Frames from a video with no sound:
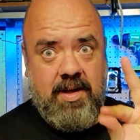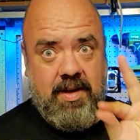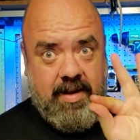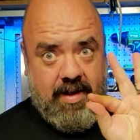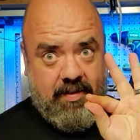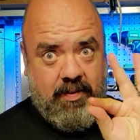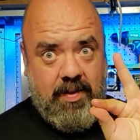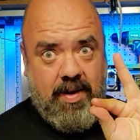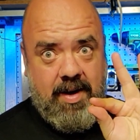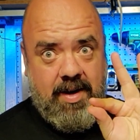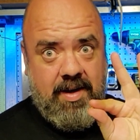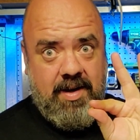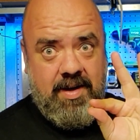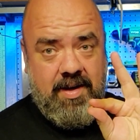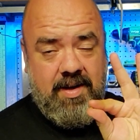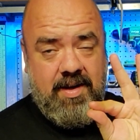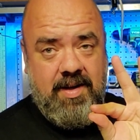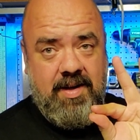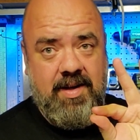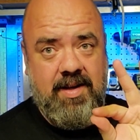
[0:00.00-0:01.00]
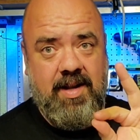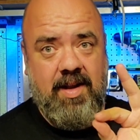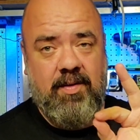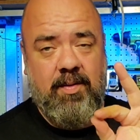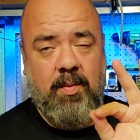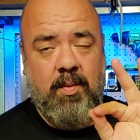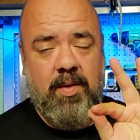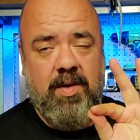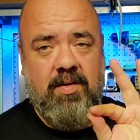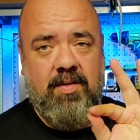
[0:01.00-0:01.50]
That's right.
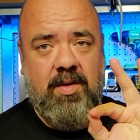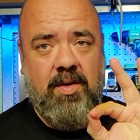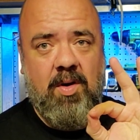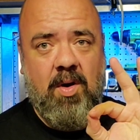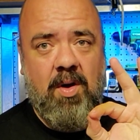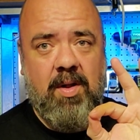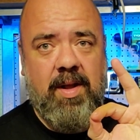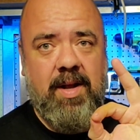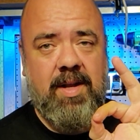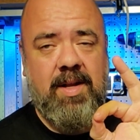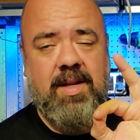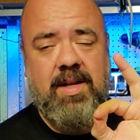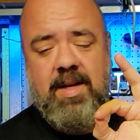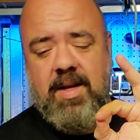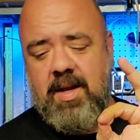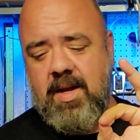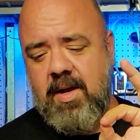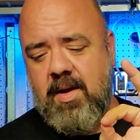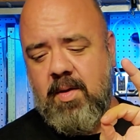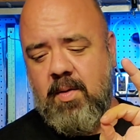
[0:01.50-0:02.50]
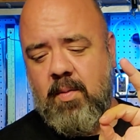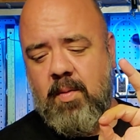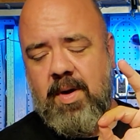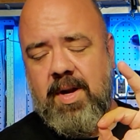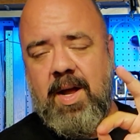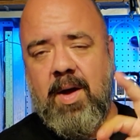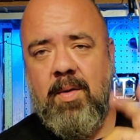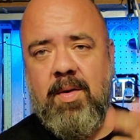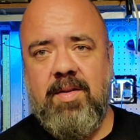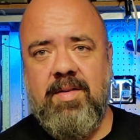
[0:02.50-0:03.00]
That's what we used to call it.
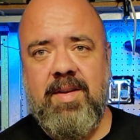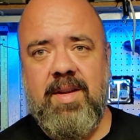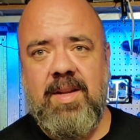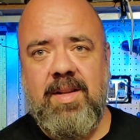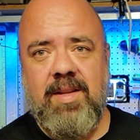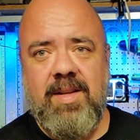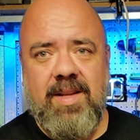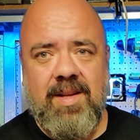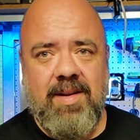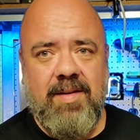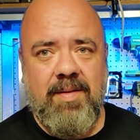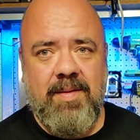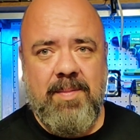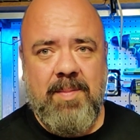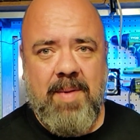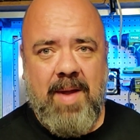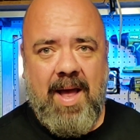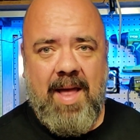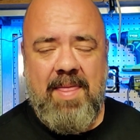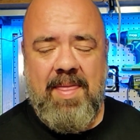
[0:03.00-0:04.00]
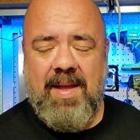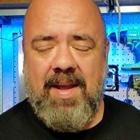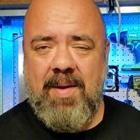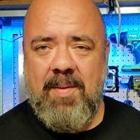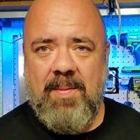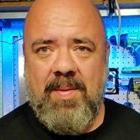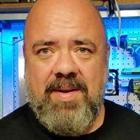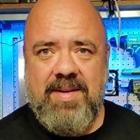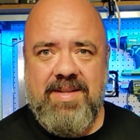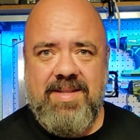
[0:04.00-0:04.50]
When I was in, I think
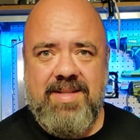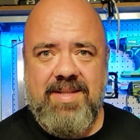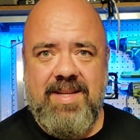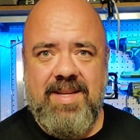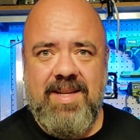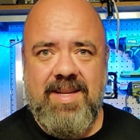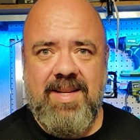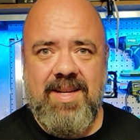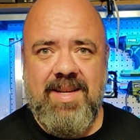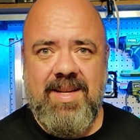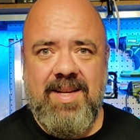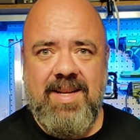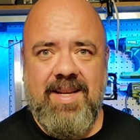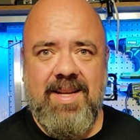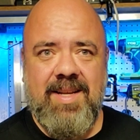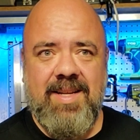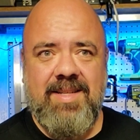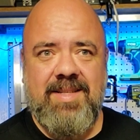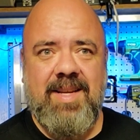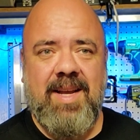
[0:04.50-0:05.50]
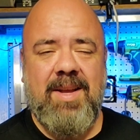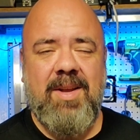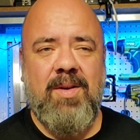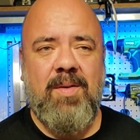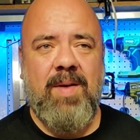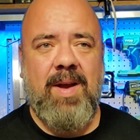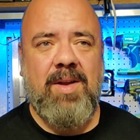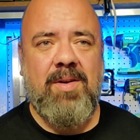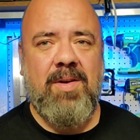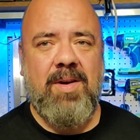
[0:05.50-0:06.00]
it was second
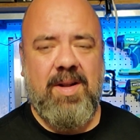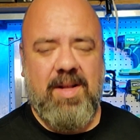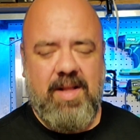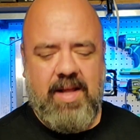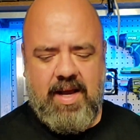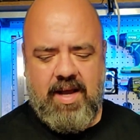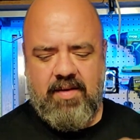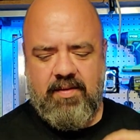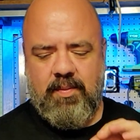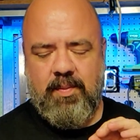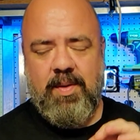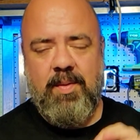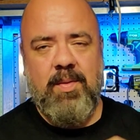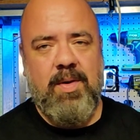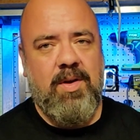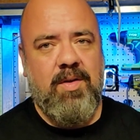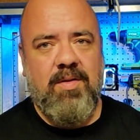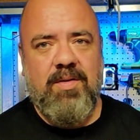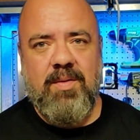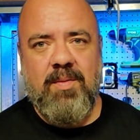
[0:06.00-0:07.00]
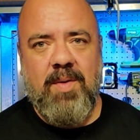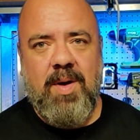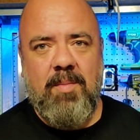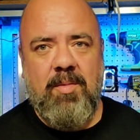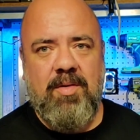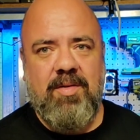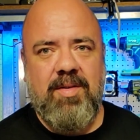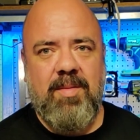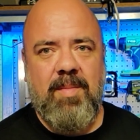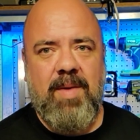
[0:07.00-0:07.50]
grade art class, we were using
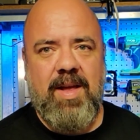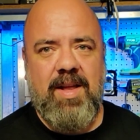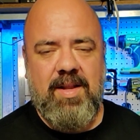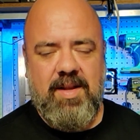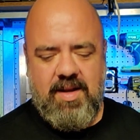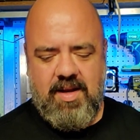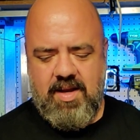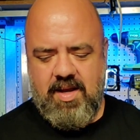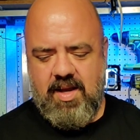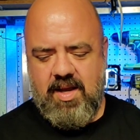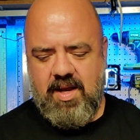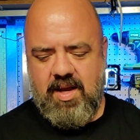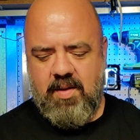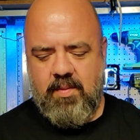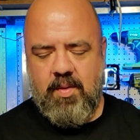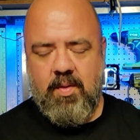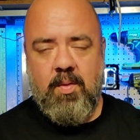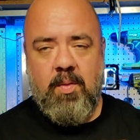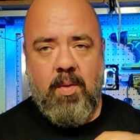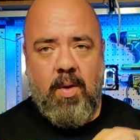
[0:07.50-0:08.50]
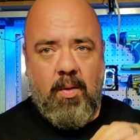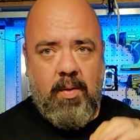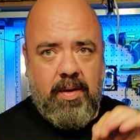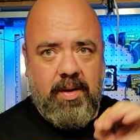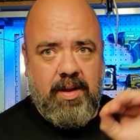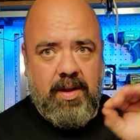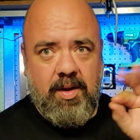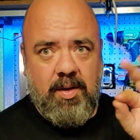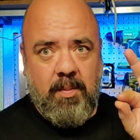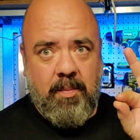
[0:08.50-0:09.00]
rubber cement. And we were
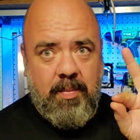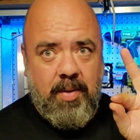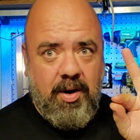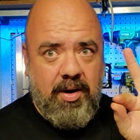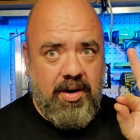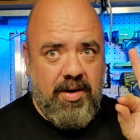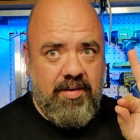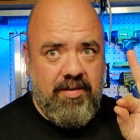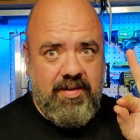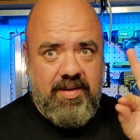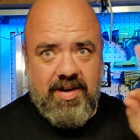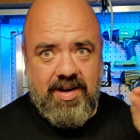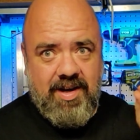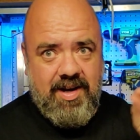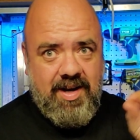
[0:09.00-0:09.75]
rolling little boogers